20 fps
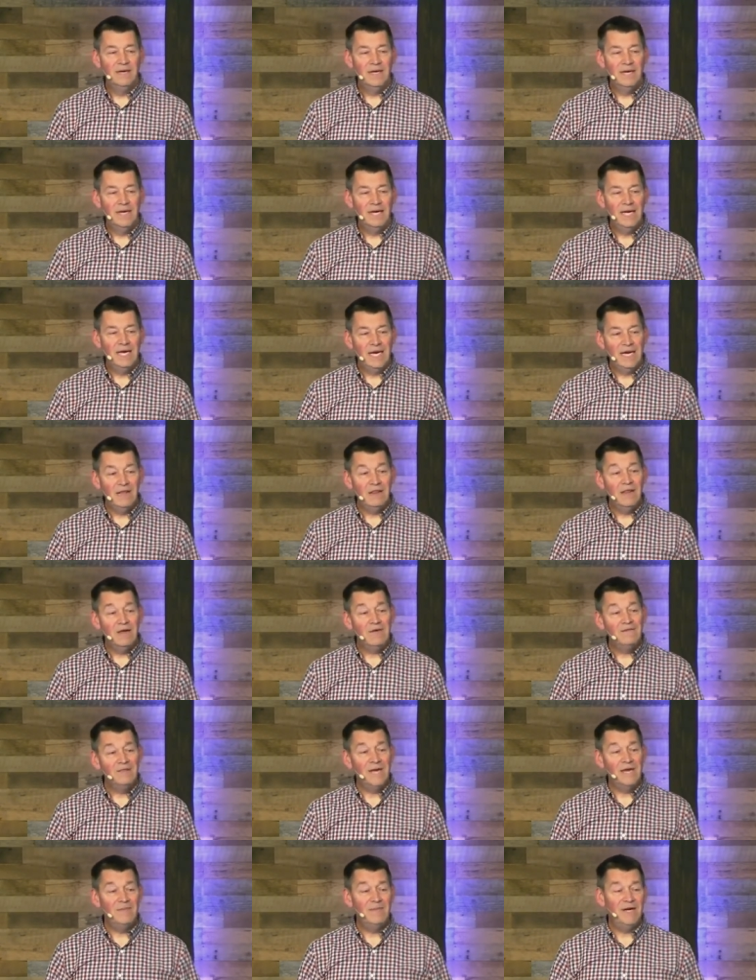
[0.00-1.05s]
And I love
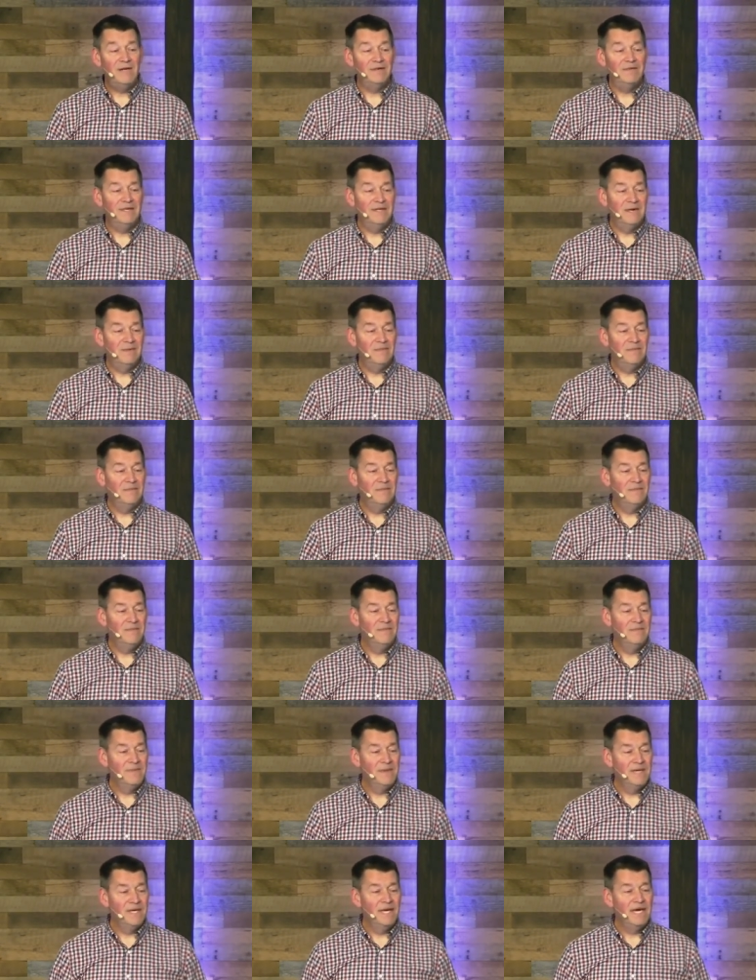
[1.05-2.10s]
that about them.
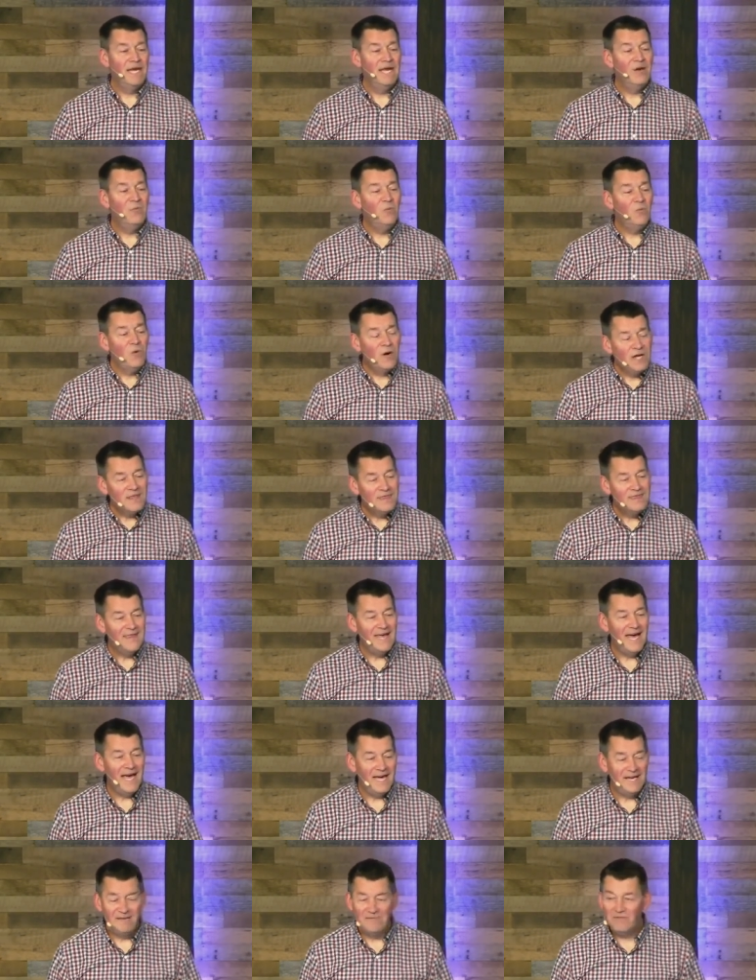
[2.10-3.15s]
And I want
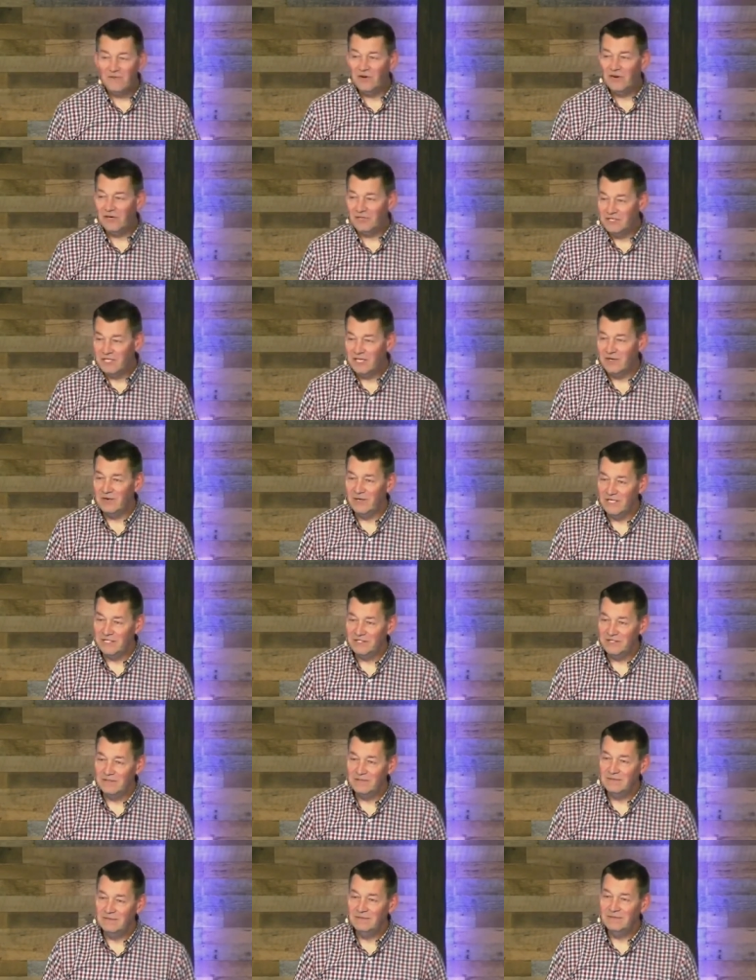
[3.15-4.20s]
that for our generation.
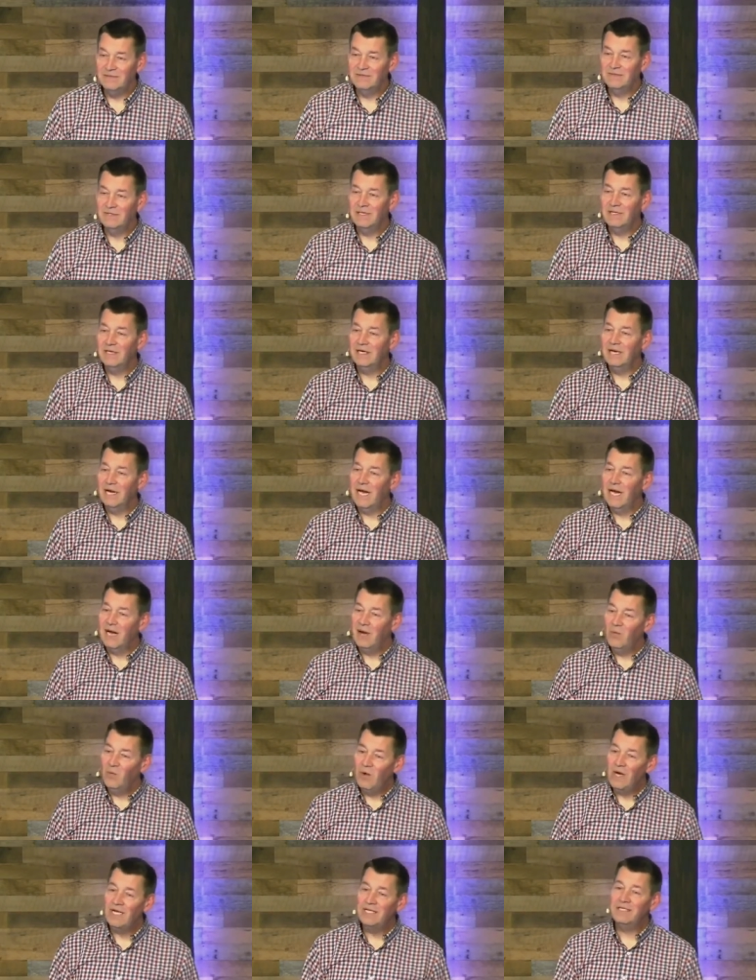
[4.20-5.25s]
I
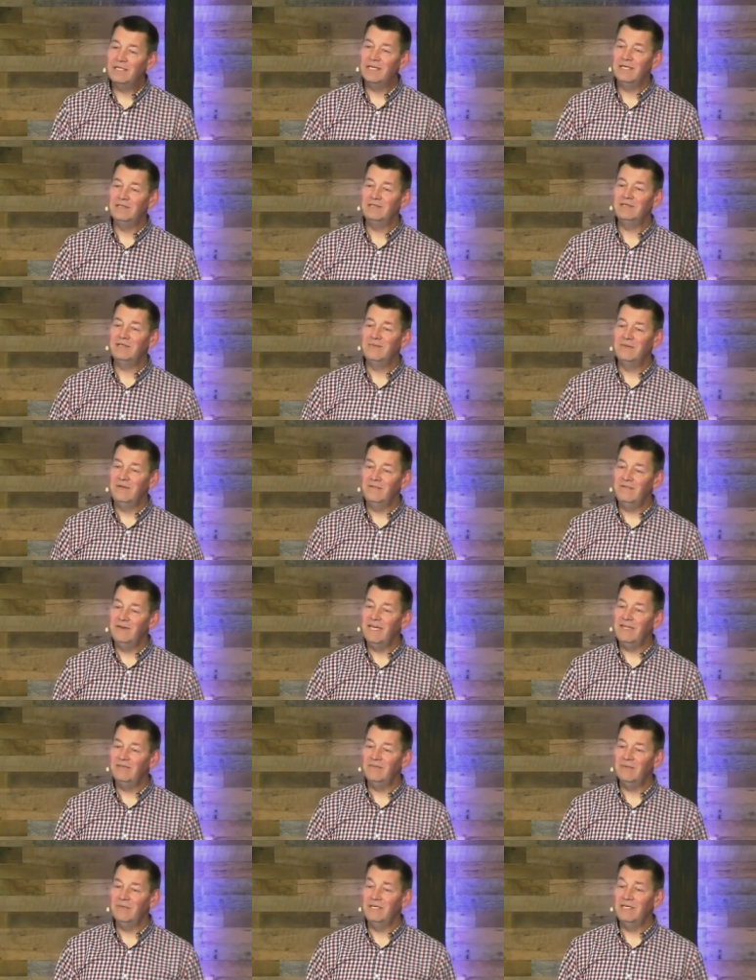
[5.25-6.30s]
want us to be
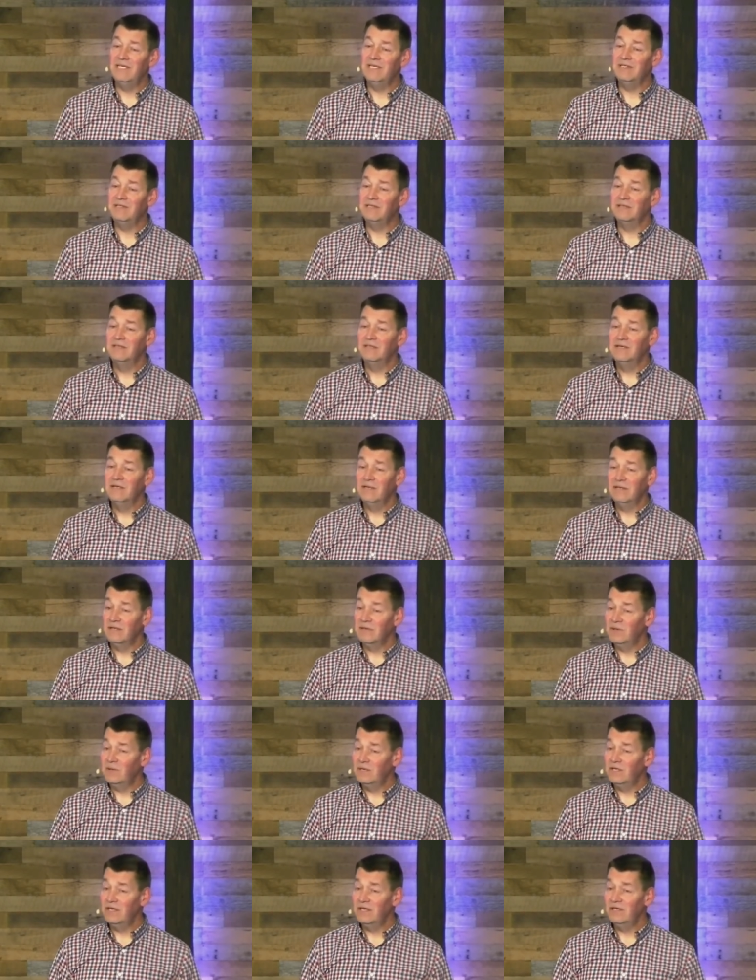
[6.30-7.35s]
faithful because the
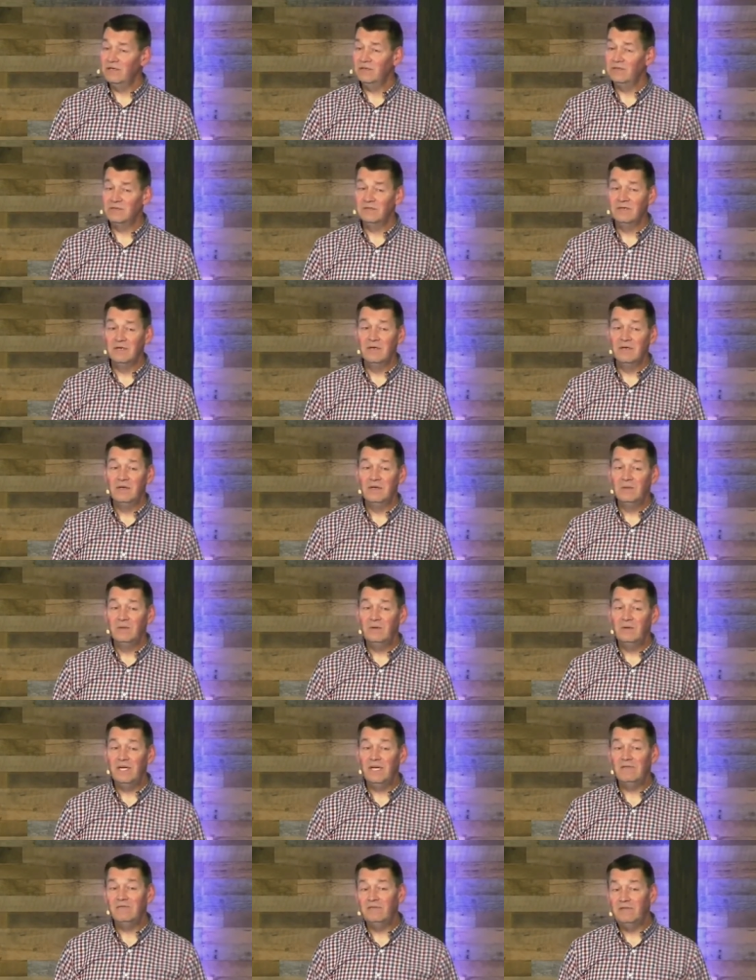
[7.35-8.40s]
Lord knows we
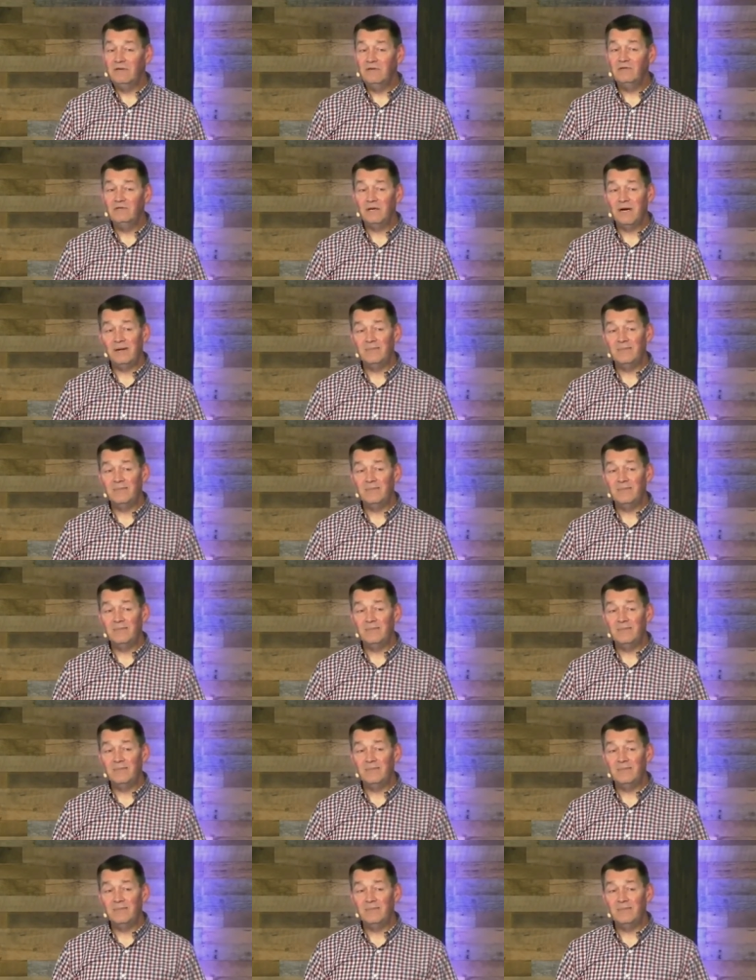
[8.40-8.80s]
have huge ob-